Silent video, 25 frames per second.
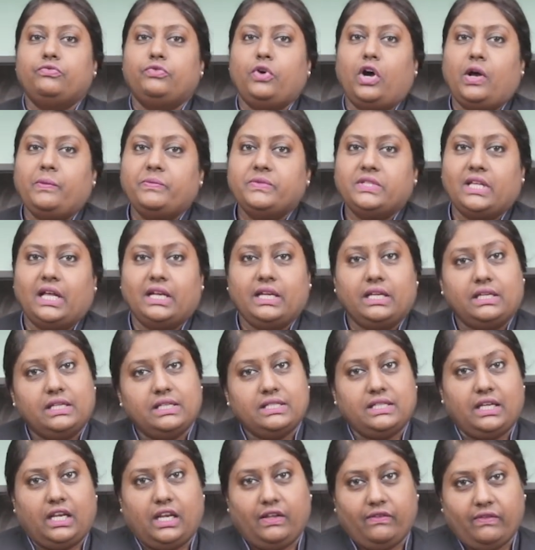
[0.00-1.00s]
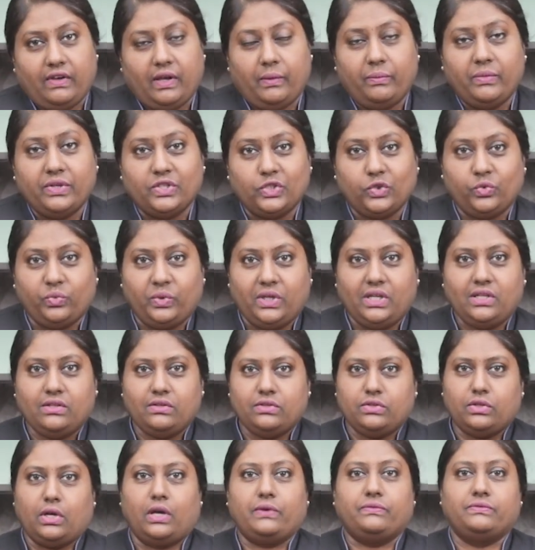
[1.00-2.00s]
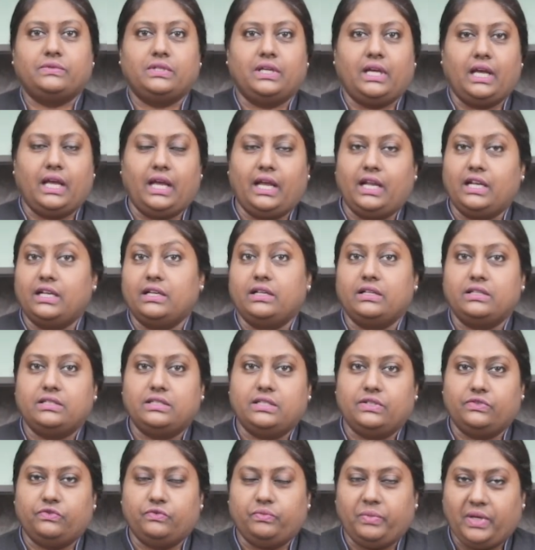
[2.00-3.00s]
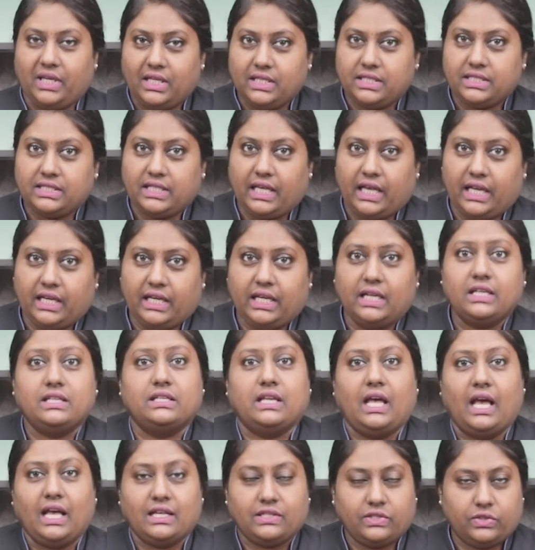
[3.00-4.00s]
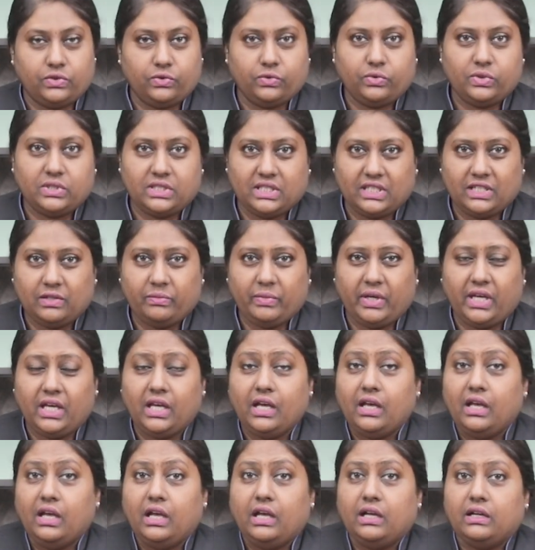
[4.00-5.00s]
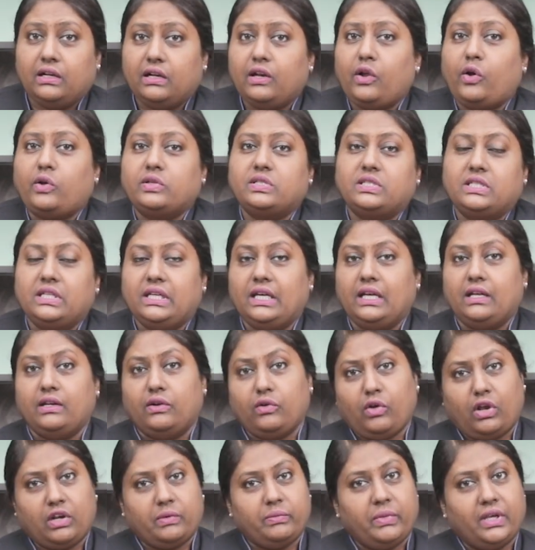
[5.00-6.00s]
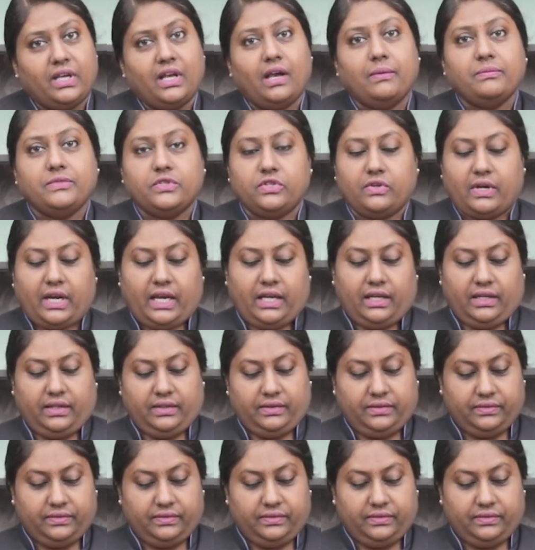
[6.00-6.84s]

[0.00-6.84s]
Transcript: forms, and it is anywhere between soft and stiff peaks, and it has to still be glossy and not become dry.